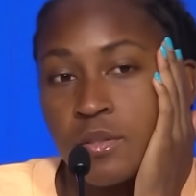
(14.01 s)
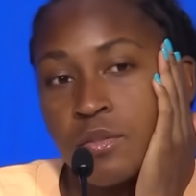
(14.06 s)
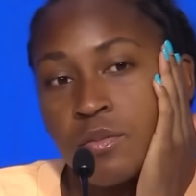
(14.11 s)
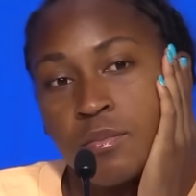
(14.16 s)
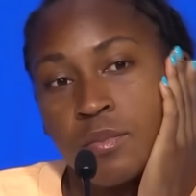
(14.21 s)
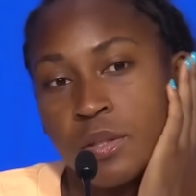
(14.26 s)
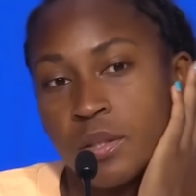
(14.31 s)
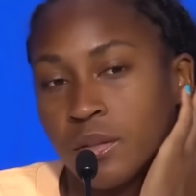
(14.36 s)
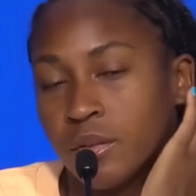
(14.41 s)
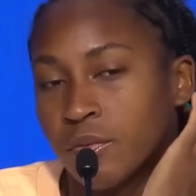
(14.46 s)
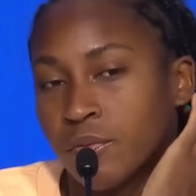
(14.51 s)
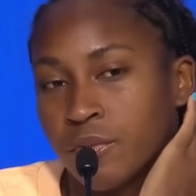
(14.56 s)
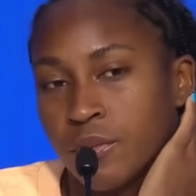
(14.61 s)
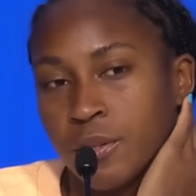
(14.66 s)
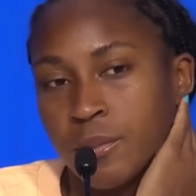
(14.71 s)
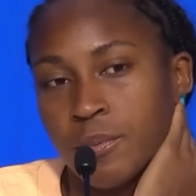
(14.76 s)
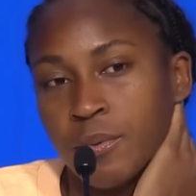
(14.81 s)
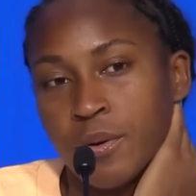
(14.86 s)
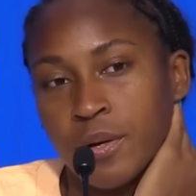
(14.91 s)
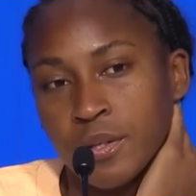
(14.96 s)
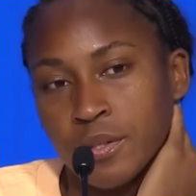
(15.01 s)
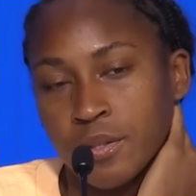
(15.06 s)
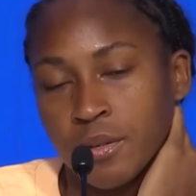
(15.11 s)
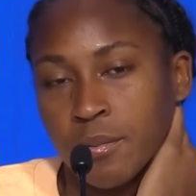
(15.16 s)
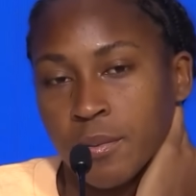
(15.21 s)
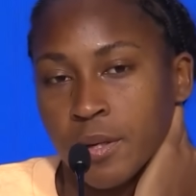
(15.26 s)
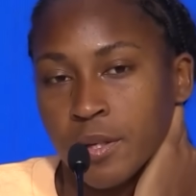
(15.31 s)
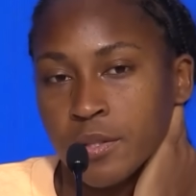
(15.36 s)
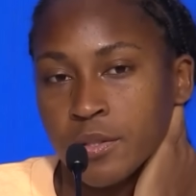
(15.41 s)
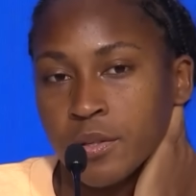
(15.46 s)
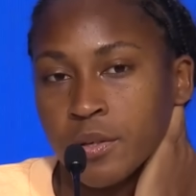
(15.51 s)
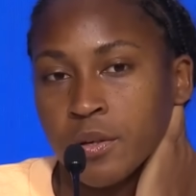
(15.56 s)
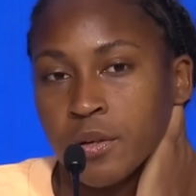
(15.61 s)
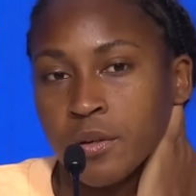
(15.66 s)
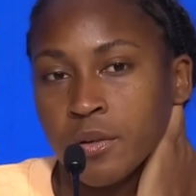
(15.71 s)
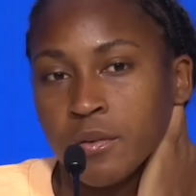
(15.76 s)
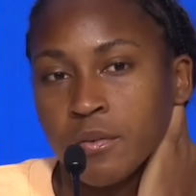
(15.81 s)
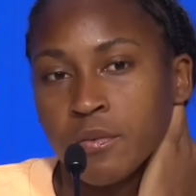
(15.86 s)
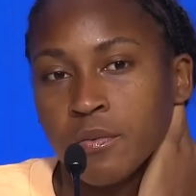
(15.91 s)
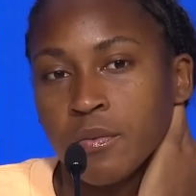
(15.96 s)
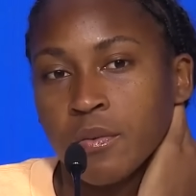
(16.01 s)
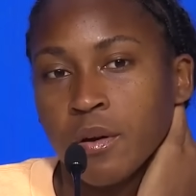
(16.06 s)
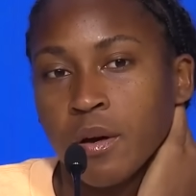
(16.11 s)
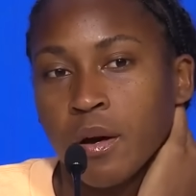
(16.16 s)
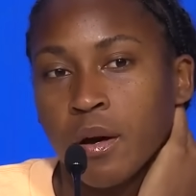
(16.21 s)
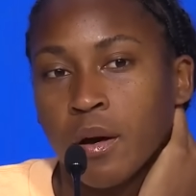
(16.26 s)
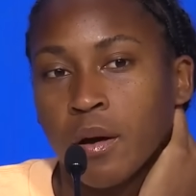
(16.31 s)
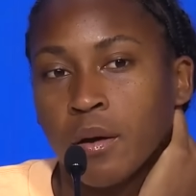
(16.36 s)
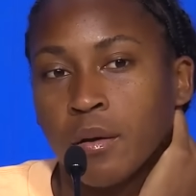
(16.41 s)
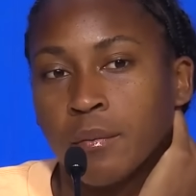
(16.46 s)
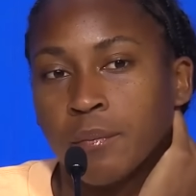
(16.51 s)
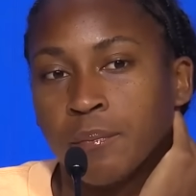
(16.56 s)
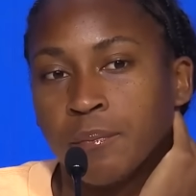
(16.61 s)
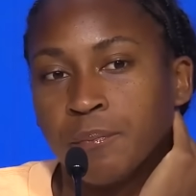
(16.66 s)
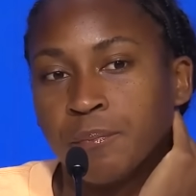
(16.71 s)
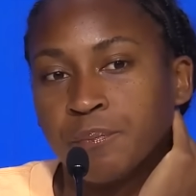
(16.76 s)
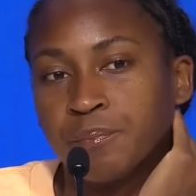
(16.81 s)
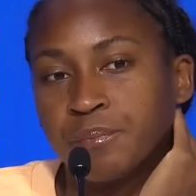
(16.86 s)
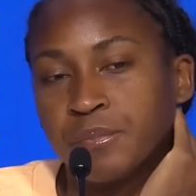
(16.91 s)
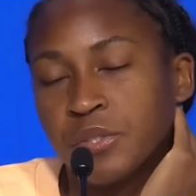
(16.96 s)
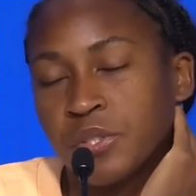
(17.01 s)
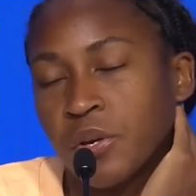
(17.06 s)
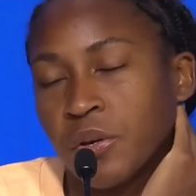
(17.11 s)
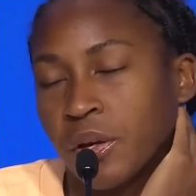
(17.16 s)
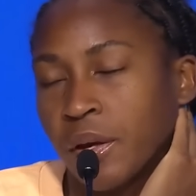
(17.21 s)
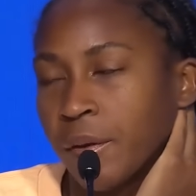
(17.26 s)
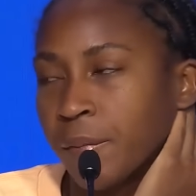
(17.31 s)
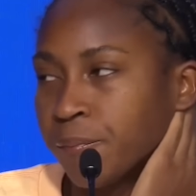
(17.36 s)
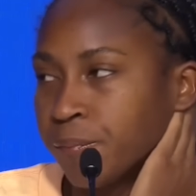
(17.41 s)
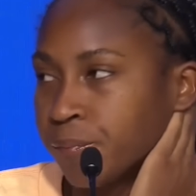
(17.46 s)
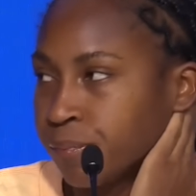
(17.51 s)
Too many free points on my serve. So yeah.